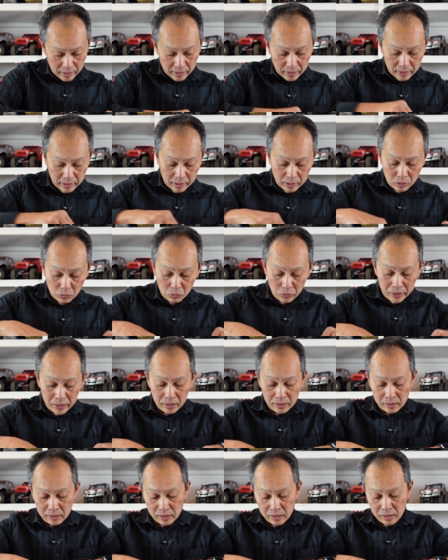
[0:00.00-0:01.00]
And then the
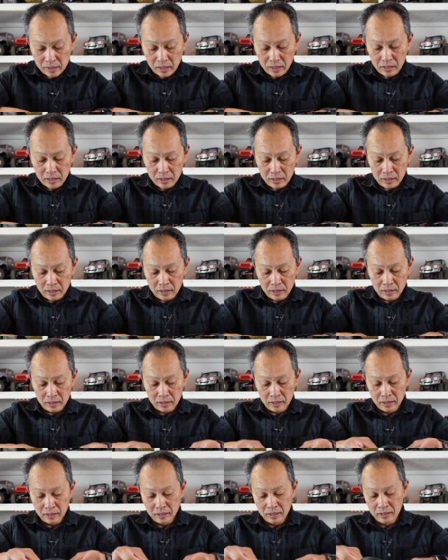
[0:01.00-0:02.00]
wheels are
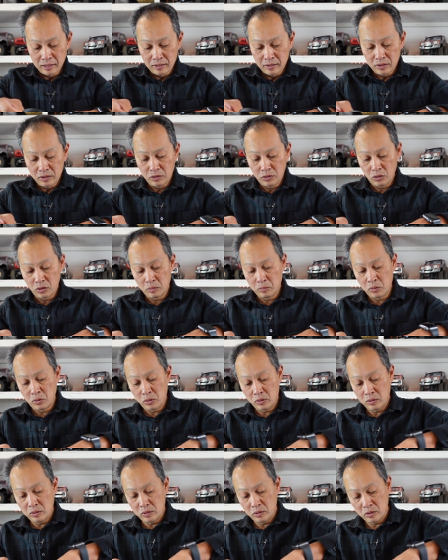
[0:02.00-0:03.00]

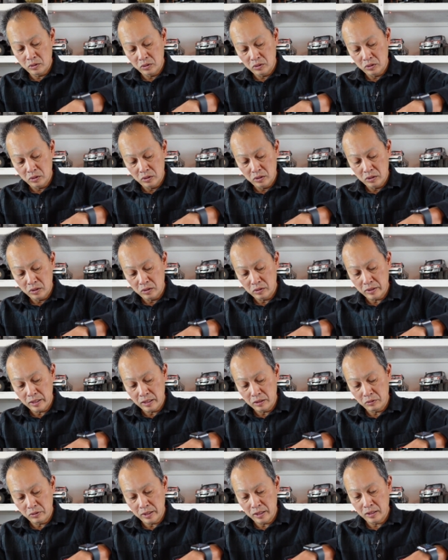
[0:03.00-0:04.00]
notable
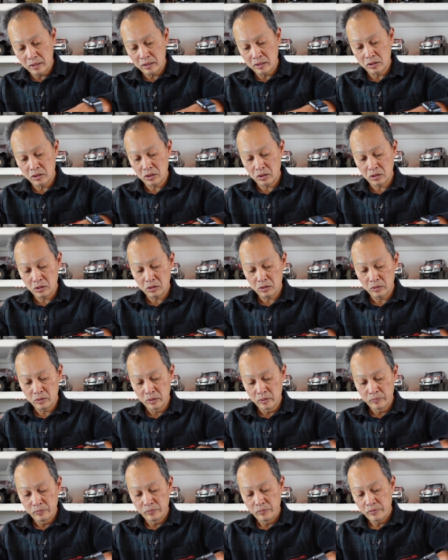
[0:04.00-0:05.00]
right away. So
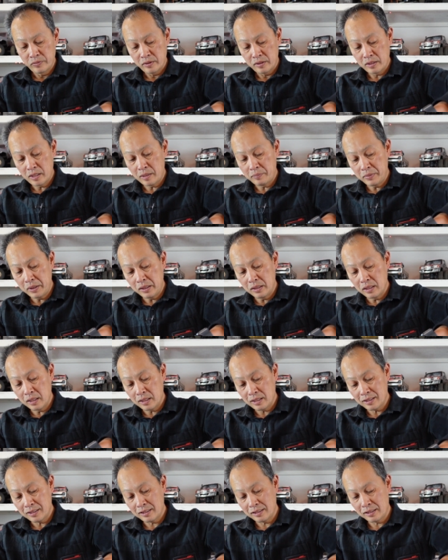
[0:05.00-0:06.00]
not
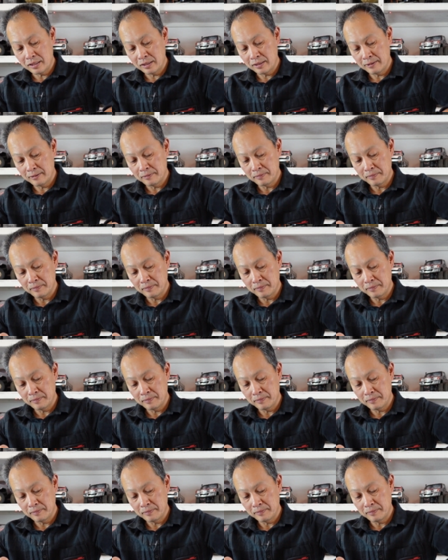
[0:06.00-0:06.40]
beadlocks,